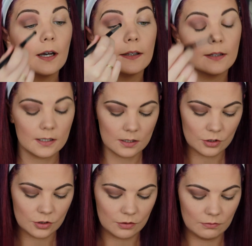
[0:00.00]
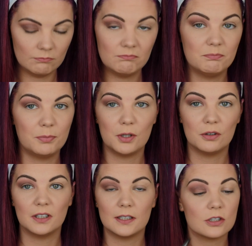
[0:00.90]
and this is
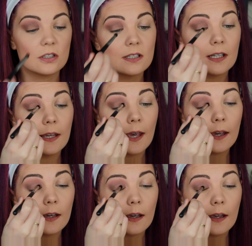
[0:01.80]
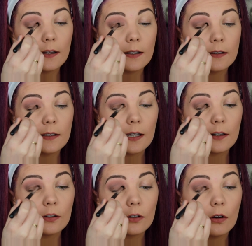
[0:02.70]
purely just to get into the
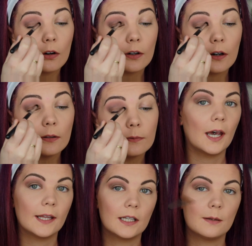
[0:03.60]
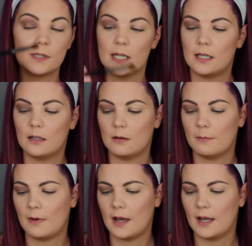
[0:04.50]
inner corner. And then I'm taking
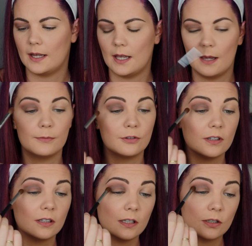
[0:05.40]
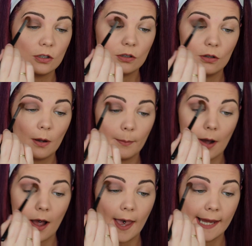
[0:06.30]
my M332,
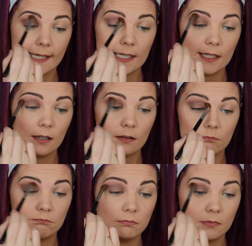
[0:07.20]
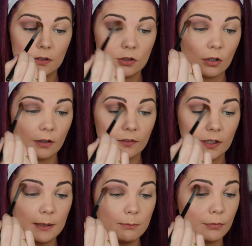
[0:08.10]
but any sort of
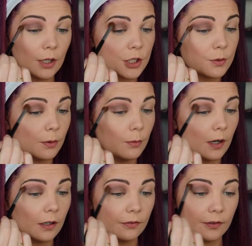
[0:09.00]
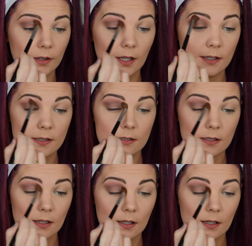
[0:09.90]
clean brush will work for this.